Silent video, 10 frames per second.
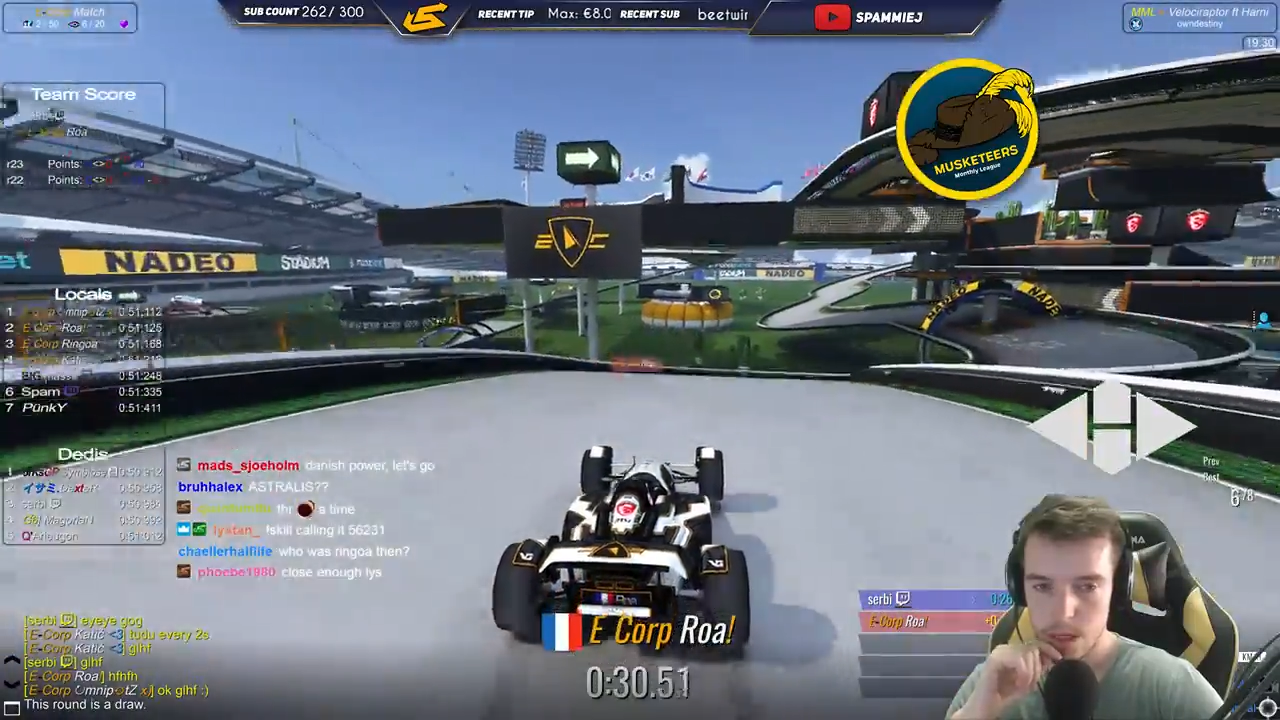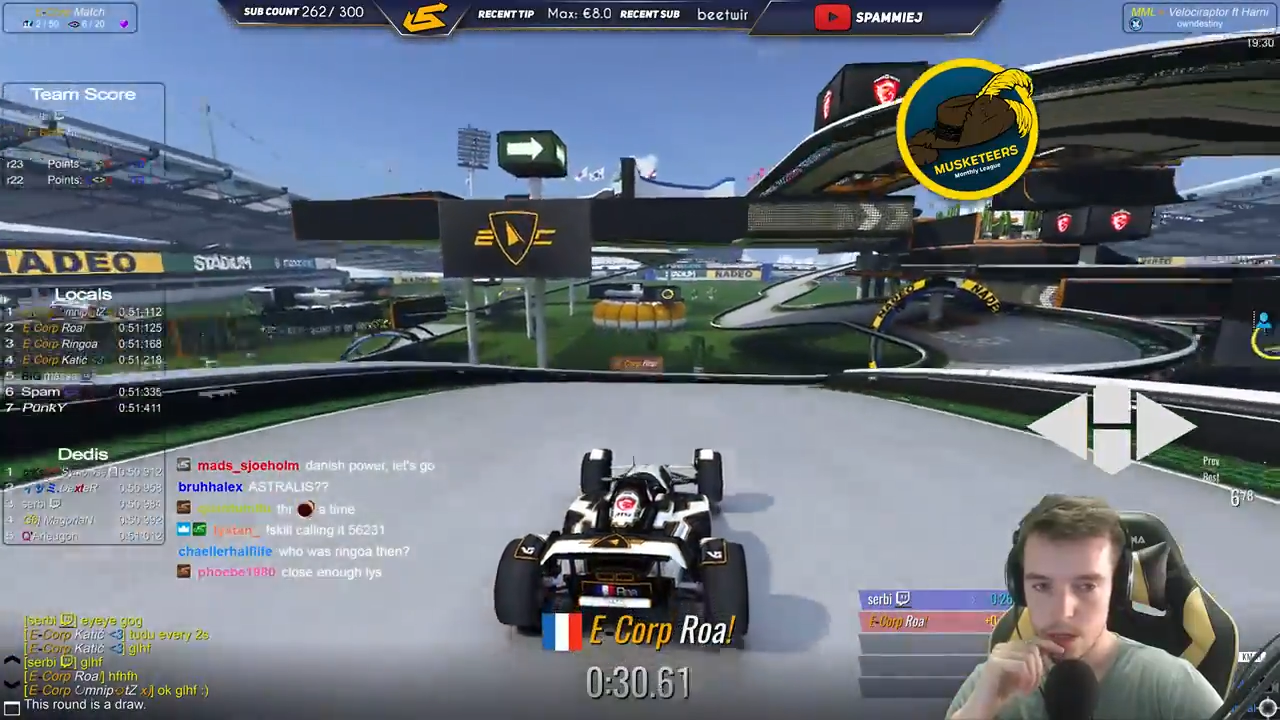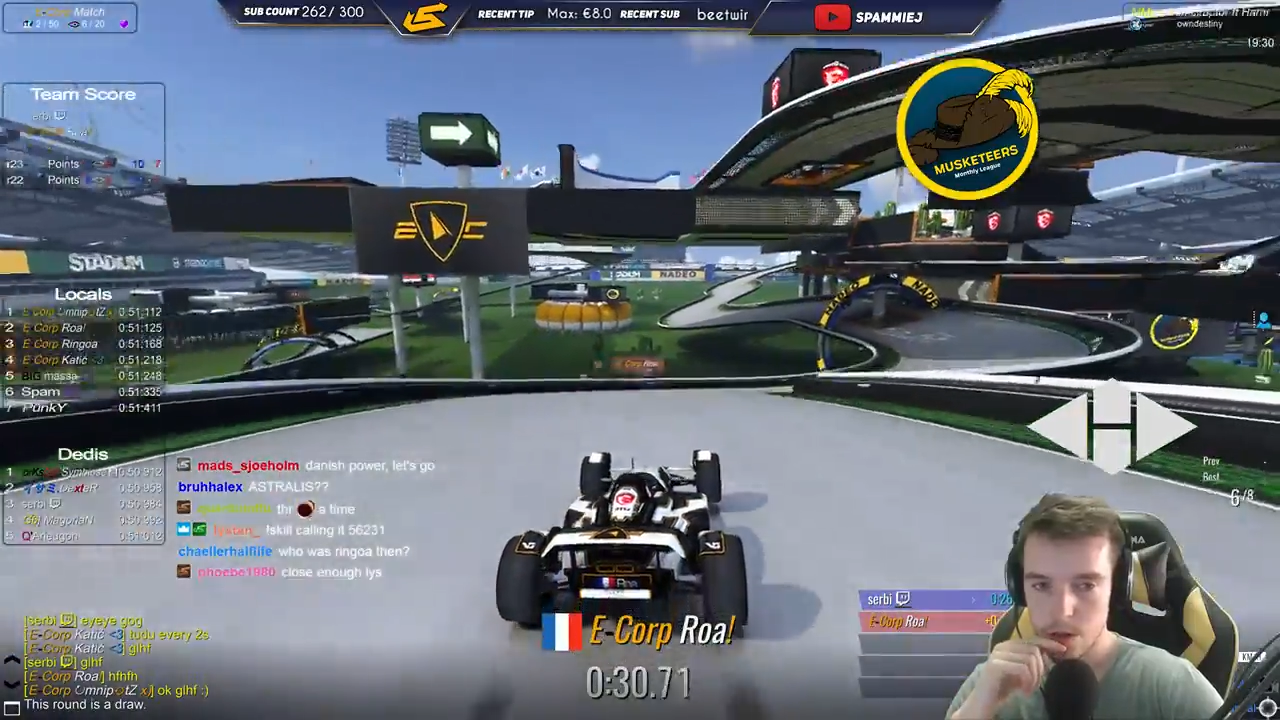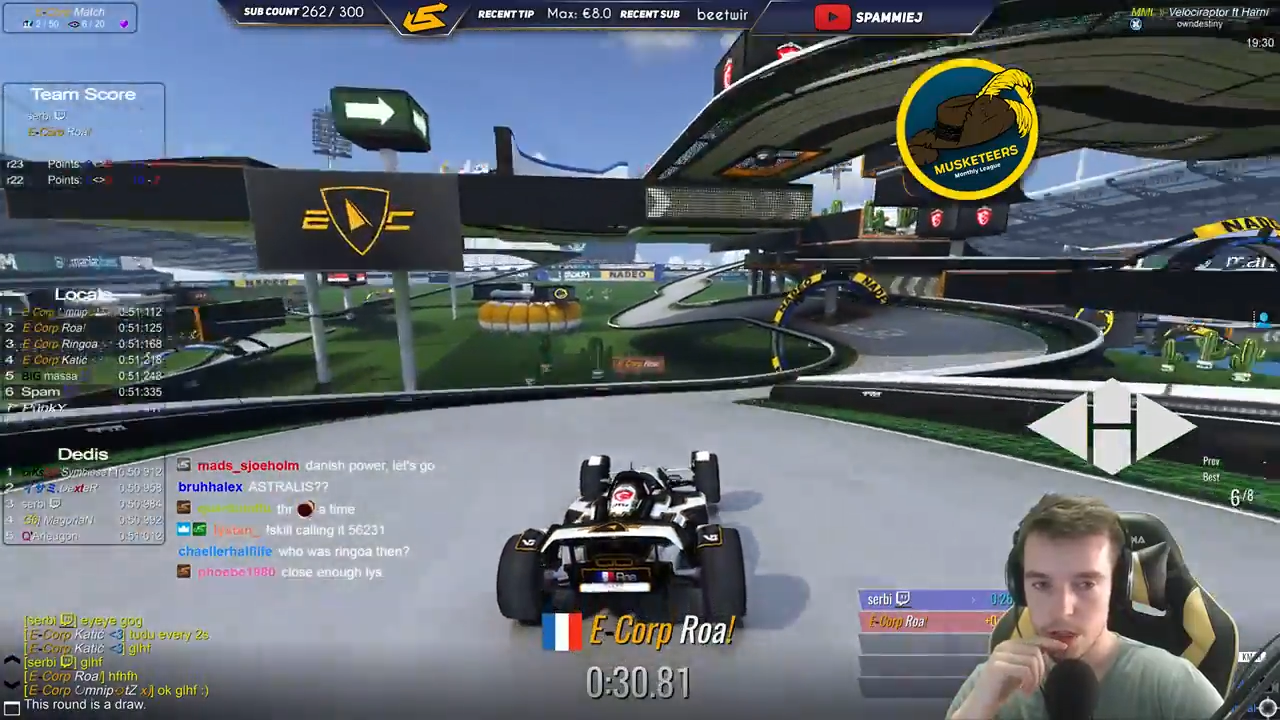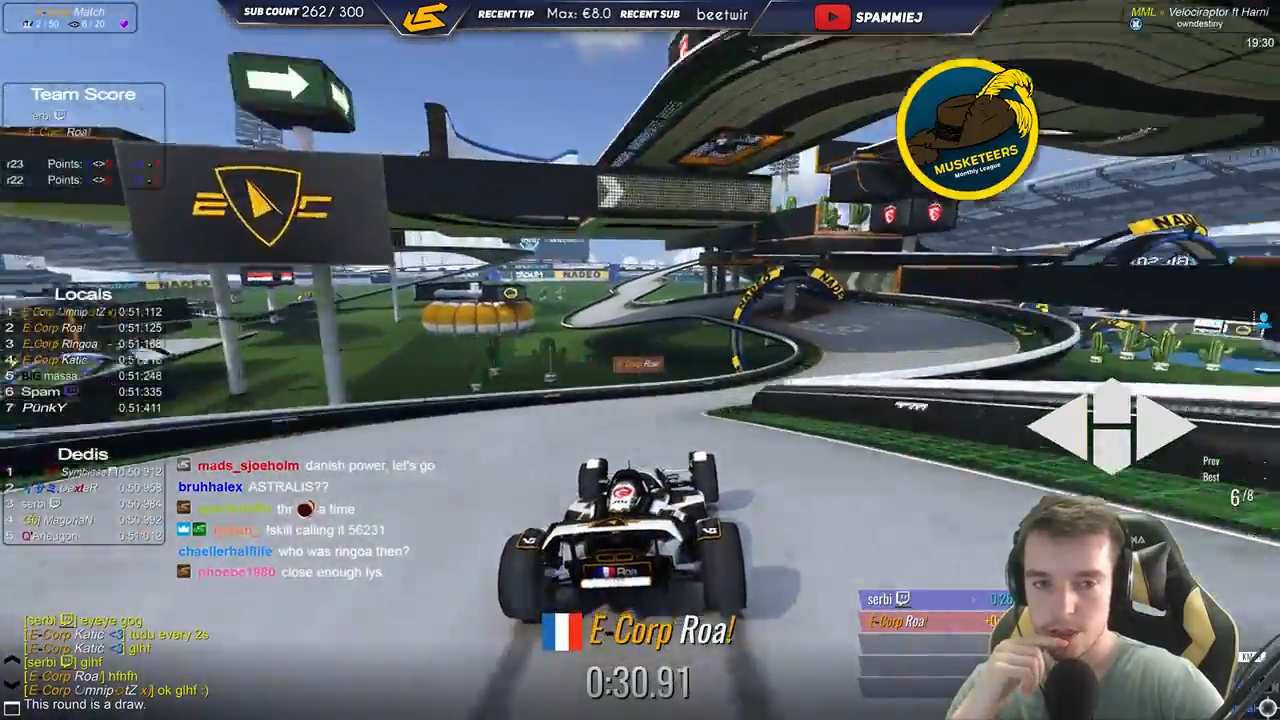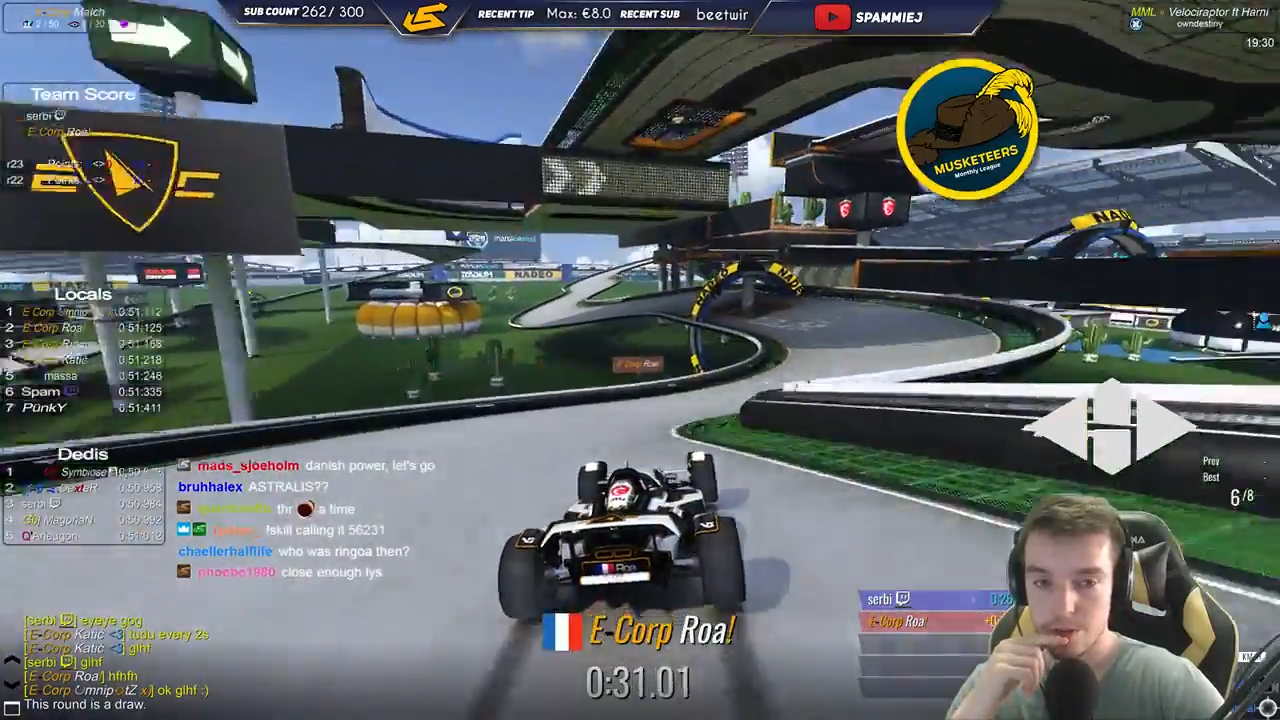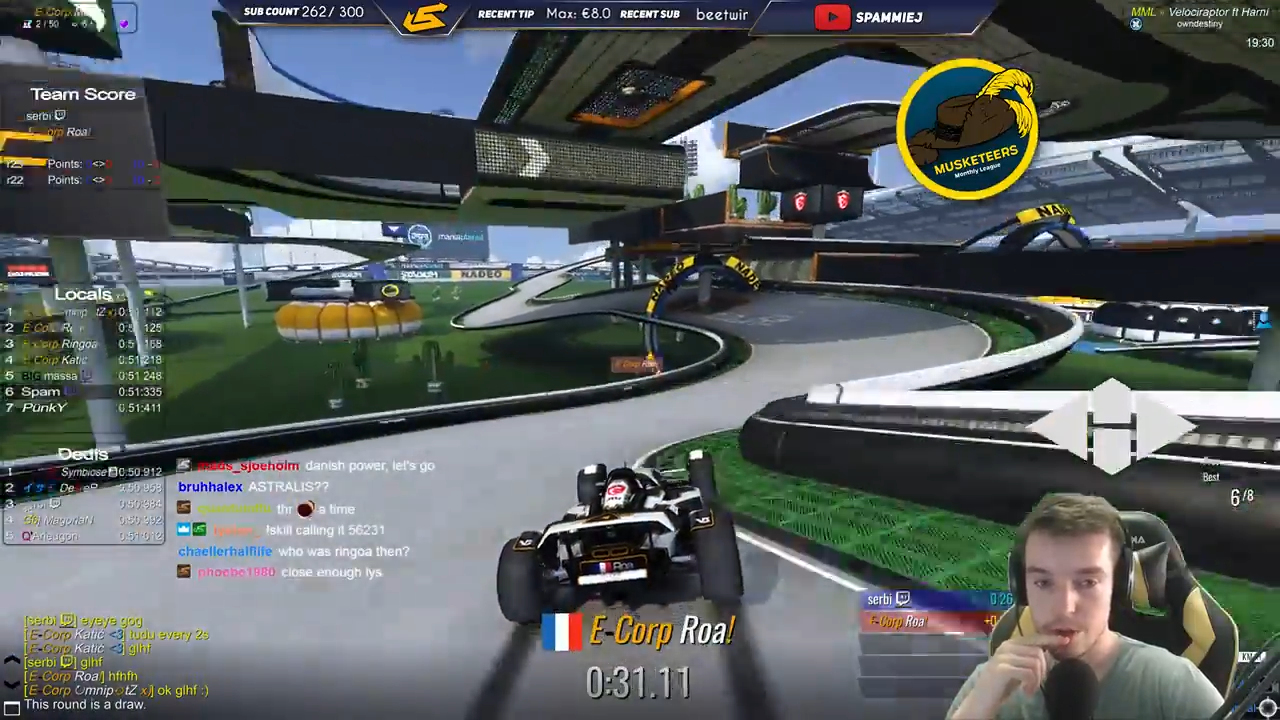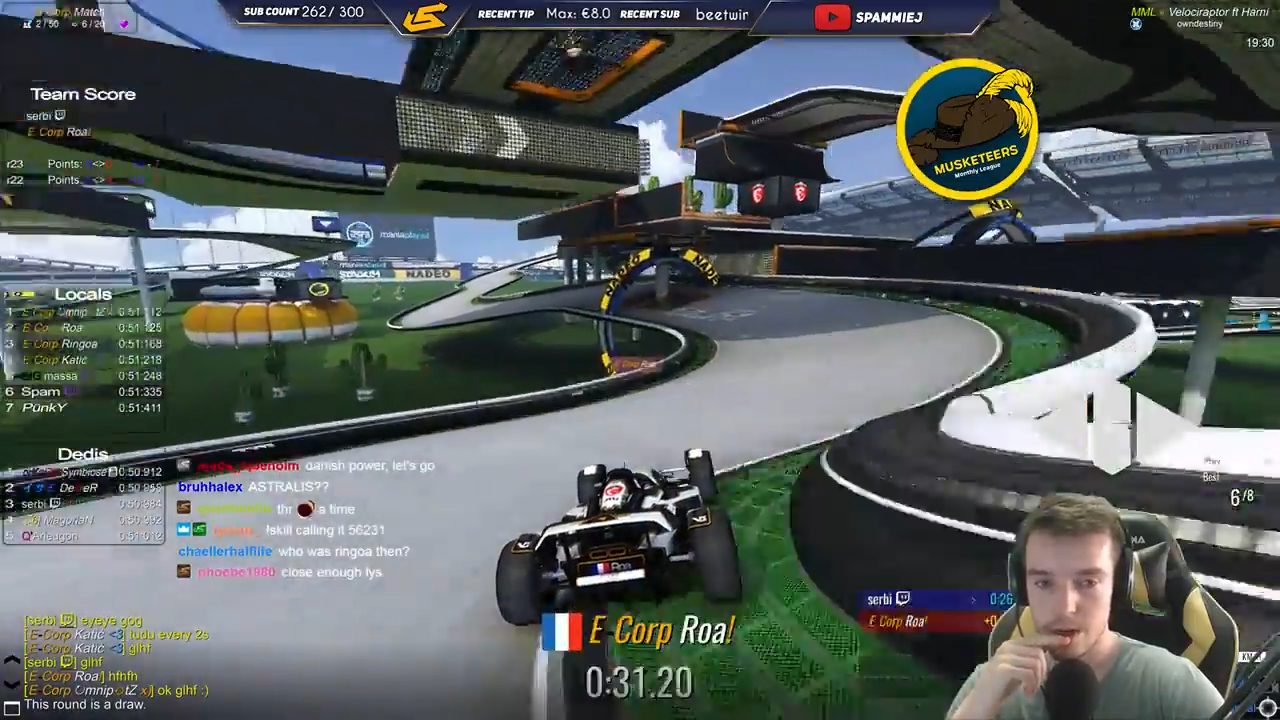Dude, it's